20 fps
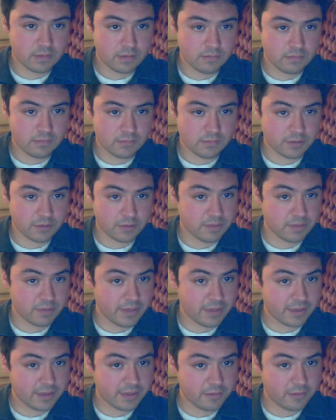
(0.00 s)
Learn to
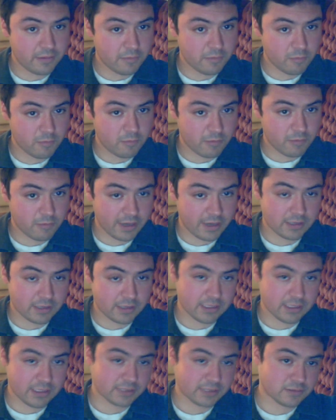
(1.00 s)
make rain
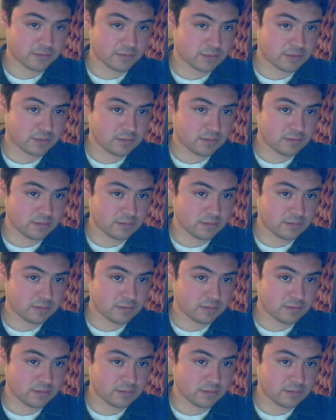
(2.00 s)
collectors.